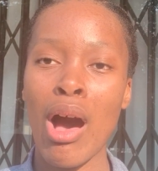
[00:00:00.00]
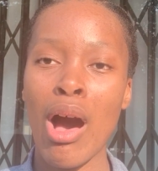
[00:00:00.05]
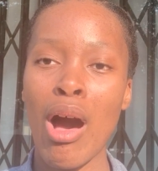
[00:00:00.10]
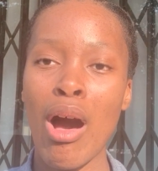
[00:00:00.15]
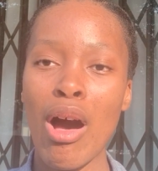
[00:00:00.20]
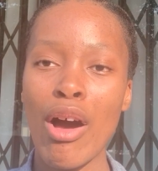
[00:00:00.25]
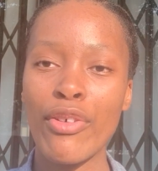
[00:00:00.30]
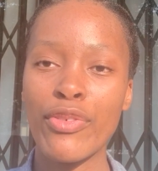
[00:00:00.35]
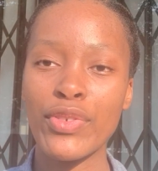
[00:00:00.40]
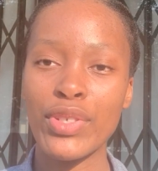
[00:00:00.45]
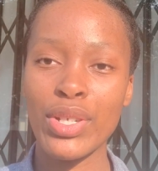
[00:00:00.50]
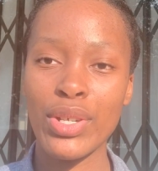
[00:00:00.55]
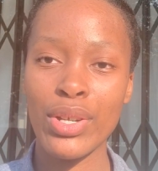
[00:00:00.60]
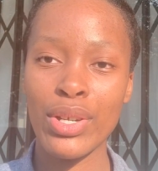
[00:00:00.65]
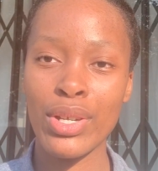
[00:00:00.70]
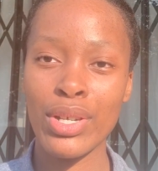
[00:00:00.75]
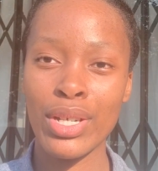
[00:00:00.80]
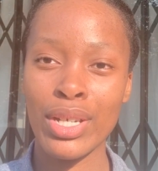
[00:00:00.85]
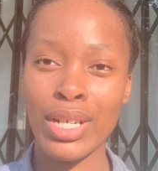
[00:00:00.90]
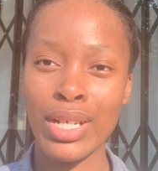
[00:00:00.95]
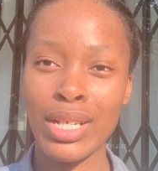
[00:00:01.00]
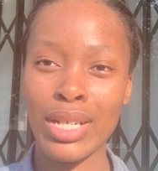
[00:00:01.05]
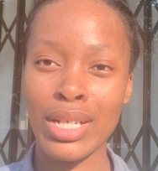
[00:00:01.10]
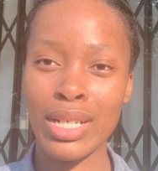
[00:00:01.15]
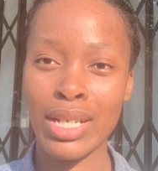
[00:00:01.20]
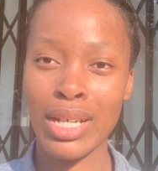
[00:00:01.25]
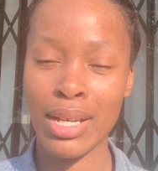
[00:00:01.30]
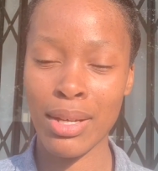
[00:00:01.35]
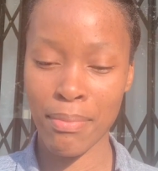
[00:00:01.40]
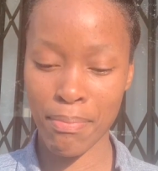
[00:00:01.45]
after
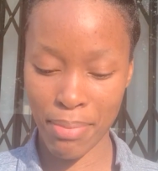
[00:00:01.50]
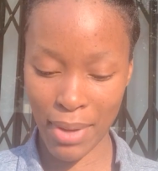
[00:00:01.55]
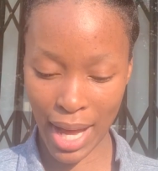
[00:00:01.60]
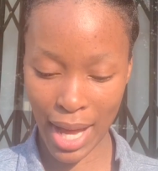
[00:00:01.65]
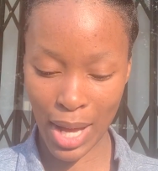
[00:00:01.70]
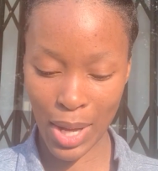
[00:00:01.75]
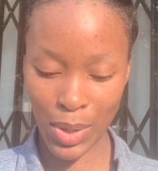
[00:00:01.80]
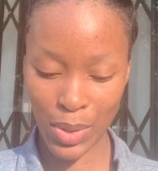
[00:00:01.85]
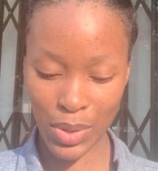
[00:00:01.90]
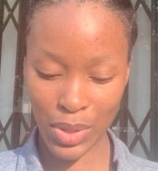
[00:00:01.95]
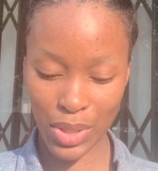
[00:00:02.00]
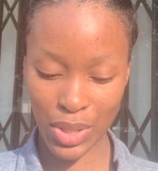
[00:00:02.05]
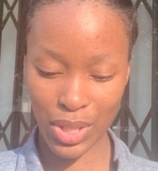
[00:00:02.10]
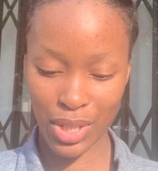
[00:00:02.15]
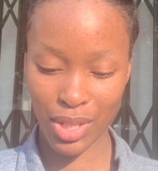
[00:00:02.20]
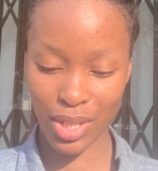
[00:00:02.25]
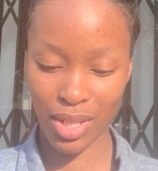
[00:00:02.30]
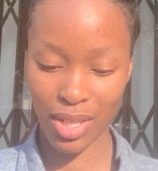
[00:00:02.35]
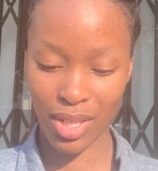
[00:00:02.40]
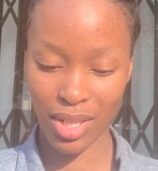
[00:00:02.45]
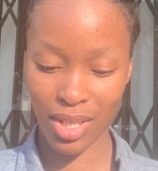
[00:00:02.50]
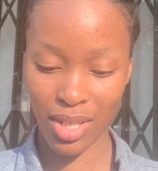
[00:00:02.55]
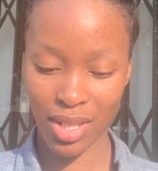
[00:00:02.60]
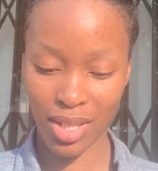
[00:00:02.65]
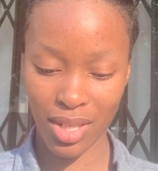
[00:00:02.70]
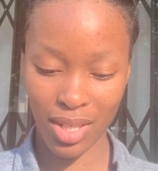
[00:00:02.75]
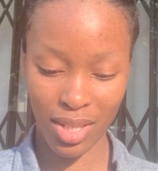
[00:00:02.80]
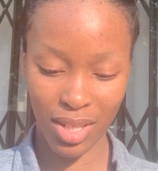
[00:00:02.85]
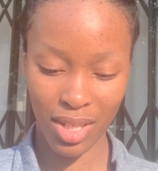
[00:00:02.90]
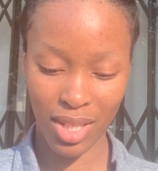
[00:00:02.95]
about
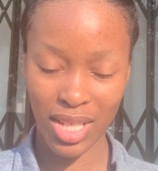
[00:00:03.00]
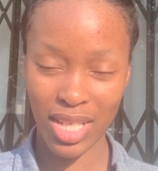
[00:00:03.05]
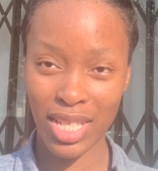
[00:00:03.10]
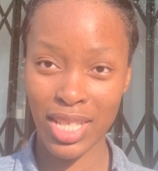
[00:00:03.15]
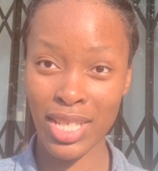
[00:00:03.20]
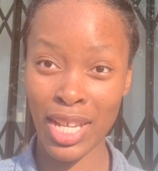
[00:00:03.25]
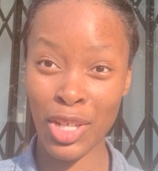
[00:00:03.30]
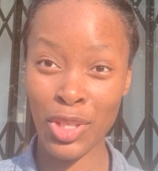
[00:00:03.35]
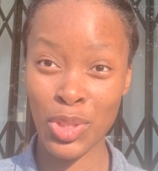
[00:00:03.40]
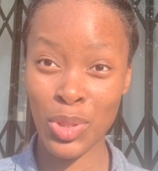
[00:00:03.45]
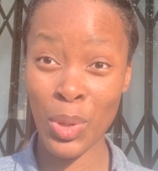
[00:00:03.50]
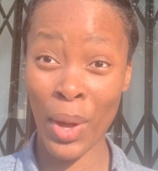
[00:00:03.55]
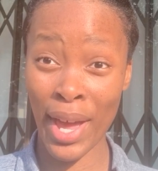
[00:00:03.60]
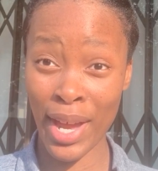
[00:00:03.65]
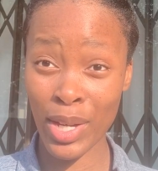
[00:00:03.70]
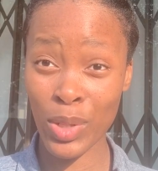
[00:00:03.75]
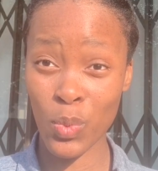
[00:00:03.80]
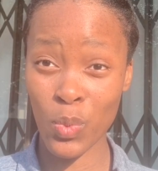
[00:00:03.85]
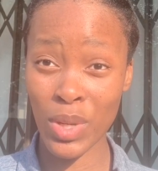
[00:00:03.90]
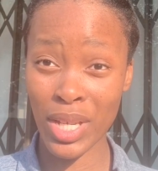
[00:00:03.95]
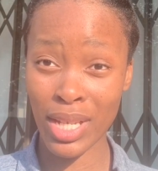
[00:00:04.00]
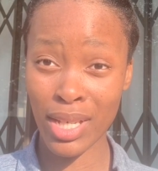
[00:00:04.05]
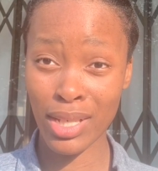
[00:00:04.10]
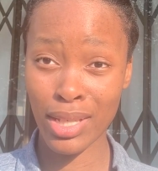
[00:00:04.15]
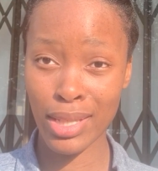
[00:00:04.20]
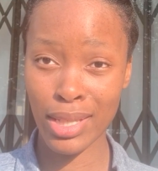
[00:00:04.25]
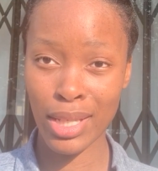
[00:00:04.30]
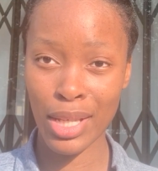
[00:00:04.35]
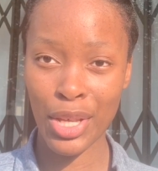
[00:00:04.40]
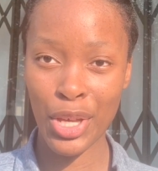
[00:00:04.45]
6 to 8
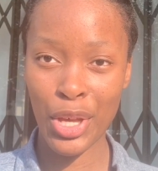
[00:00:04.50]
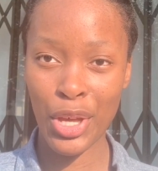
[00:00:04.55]
weeks.